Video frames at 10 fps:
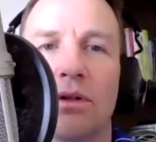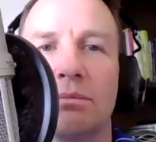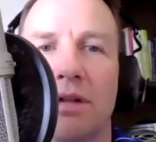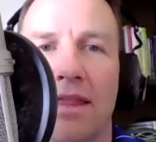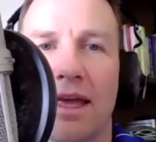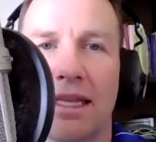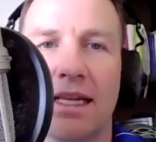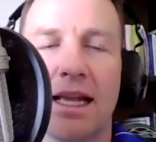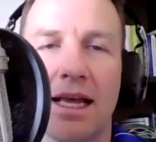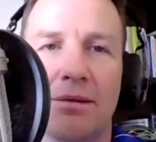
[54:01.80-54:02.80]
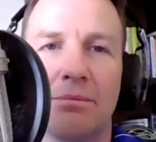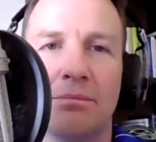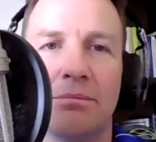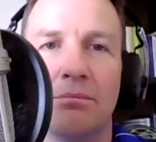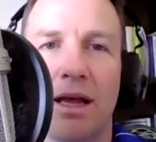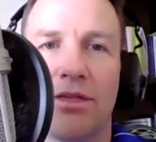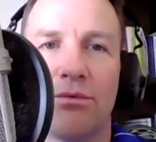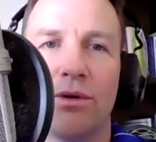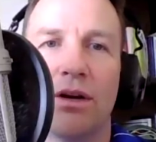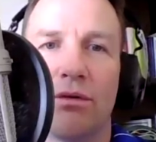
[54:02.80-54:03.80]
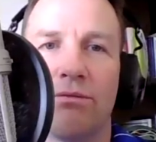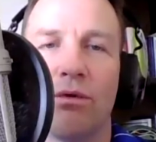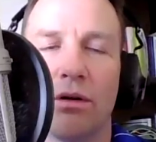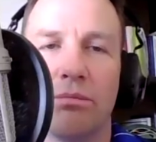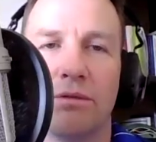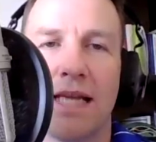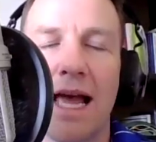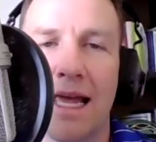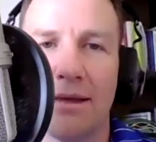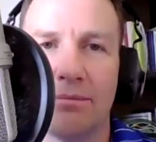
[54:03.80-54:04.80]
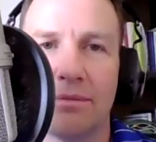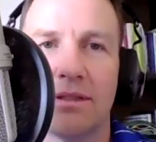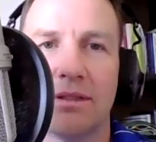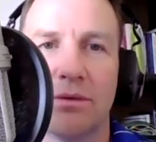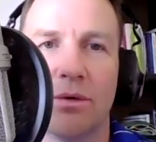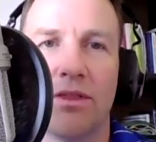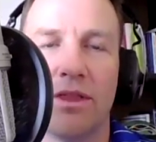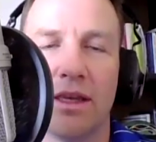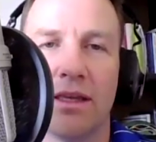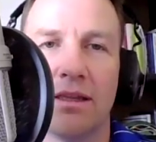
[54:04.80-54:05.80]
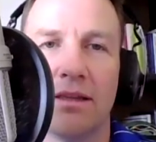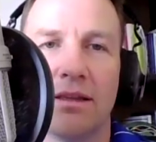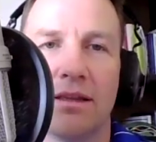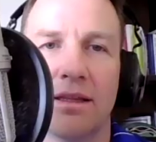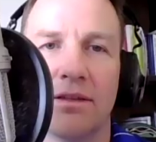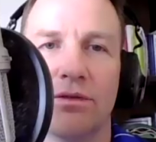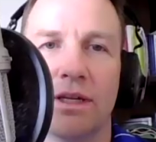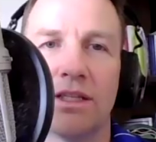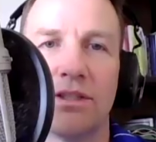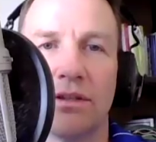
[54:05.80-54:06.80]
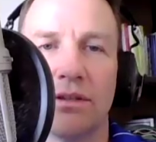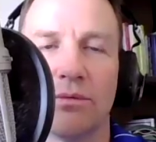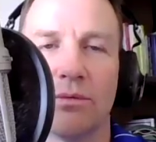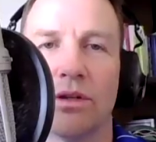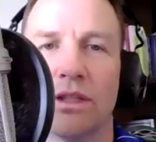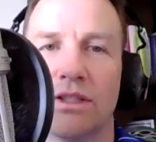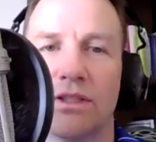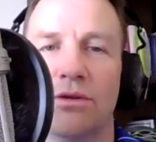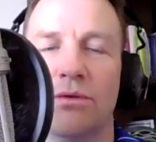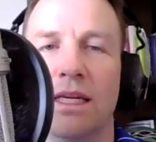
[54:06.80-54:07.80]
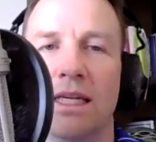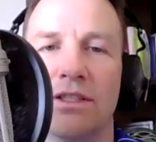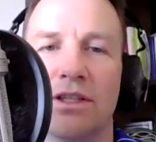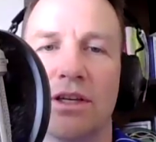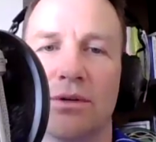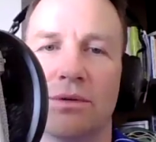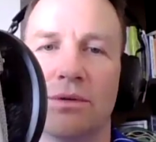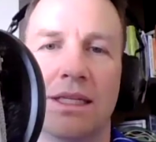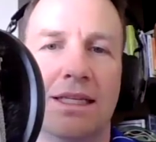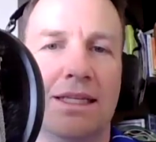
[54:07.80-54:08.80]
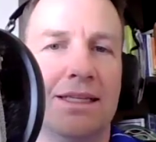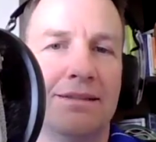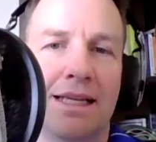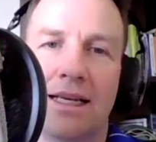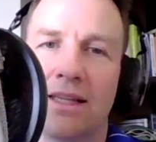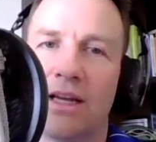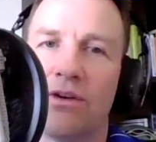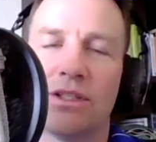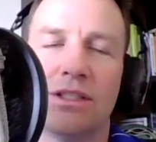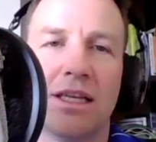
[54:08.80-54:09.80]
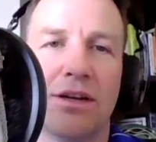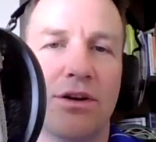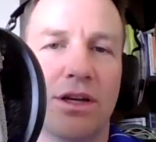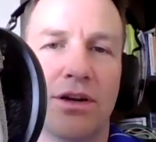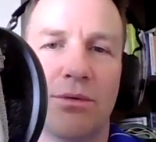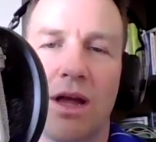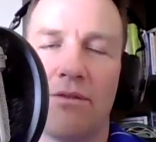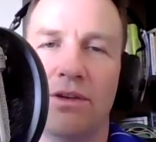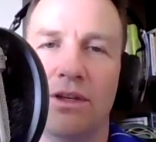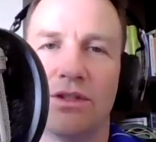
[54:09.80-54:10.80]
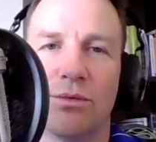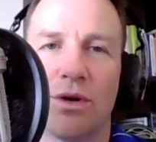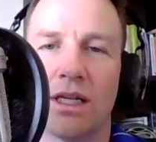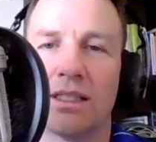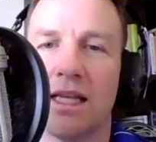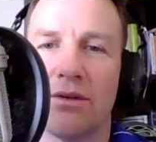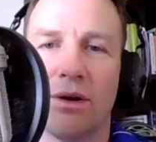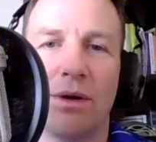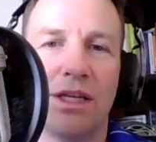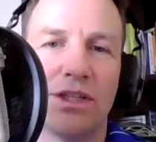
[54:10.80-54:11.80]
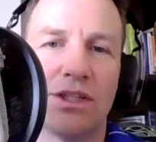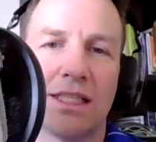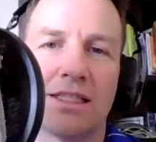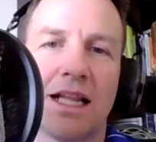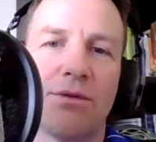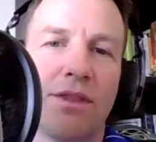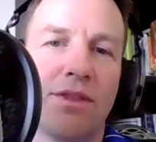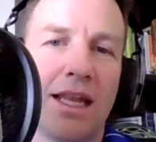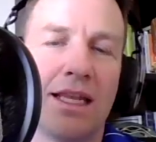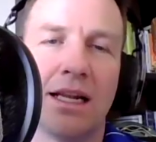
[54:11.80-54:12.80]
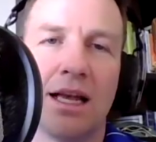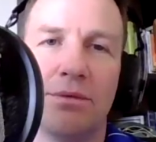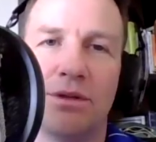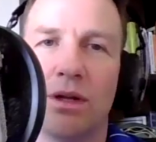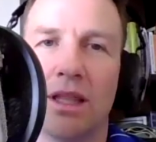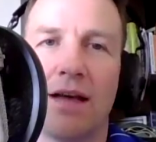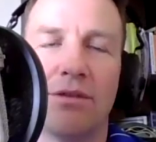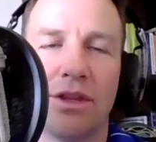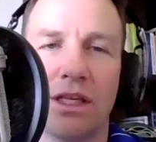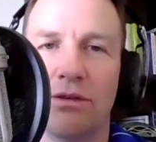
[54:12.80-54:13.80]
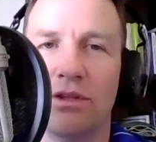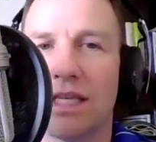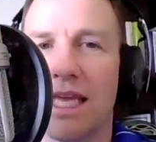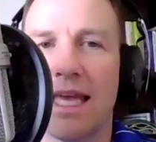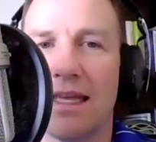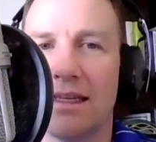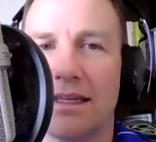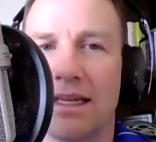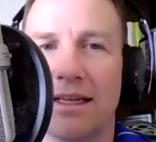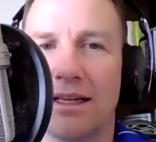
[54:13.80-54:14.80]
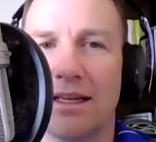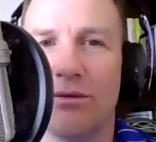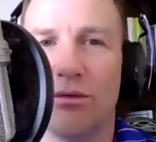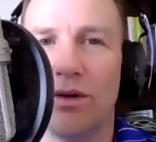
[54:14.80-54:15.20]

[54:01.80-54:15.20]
uh, multiply that income by three or four times what the the traditional world is doing. And so, uh, like Christian said earlier, we often use the word accelerate. We can just accelerate that income to a level that you just can't